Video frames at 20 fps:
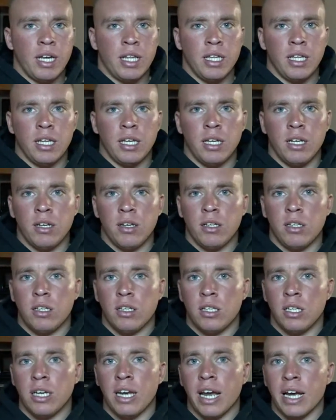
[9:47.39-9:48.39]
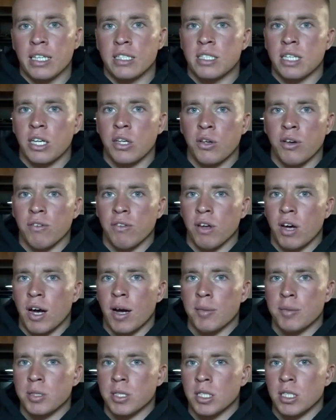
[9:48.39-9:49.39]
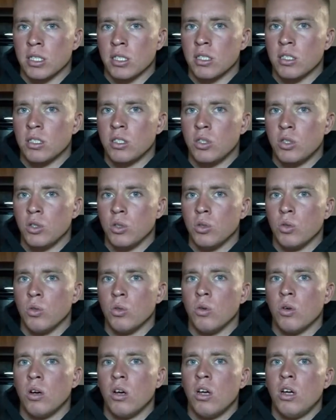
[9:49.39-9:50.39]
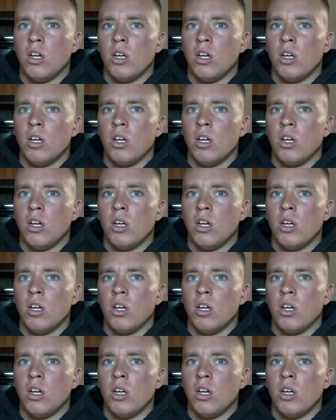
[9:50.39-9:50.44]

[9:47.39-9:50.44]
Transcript: And then the next day you have the option to